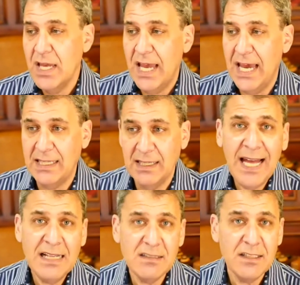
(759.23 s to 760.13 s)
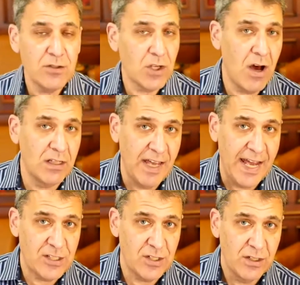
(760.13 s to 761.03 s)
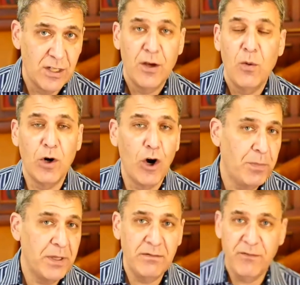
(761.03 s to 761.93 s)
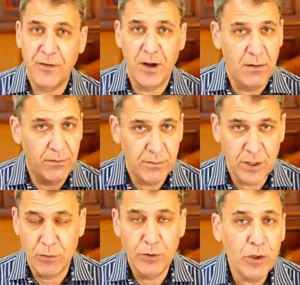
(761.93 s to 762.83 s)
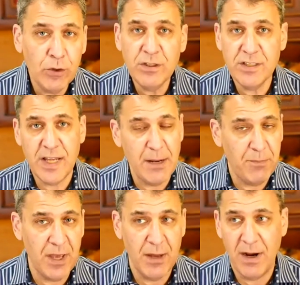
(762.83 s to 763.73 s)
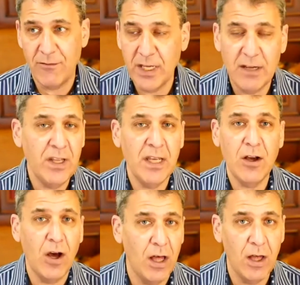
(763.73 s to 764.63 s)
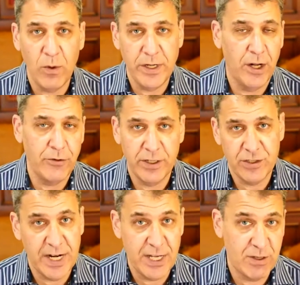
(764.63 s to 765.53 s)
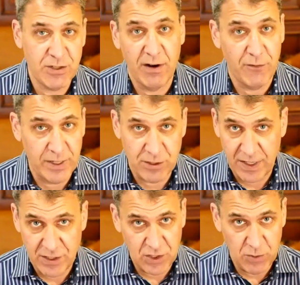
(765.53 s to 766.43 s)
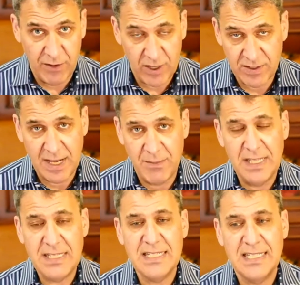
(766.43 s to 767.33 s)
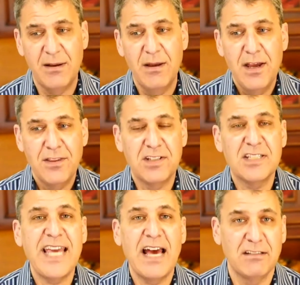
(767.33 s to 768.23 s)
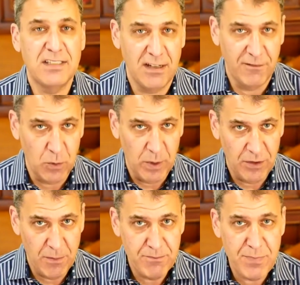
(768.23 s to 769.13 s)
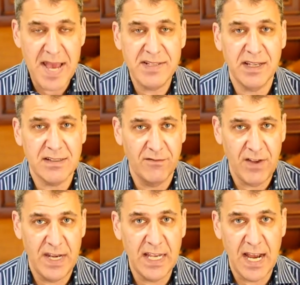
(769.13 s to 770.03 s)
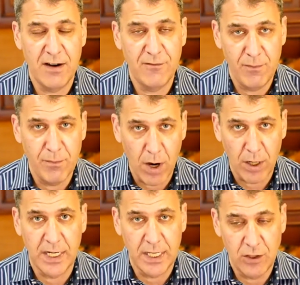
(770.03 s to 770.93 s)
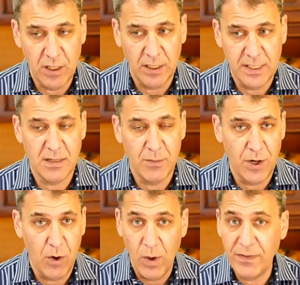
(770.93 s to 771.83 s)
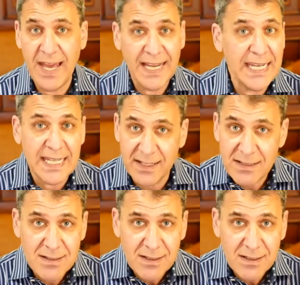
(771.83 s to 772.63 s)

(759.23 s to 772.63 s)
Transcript: and lastly there's a call to action we're open from you know noon to 8 p.m every evening call 1-800 chinese restaurant for reservations or whatever i mean this is the the skeleton if you will the basics of any kind of marketing you need to let someone know what the heck it is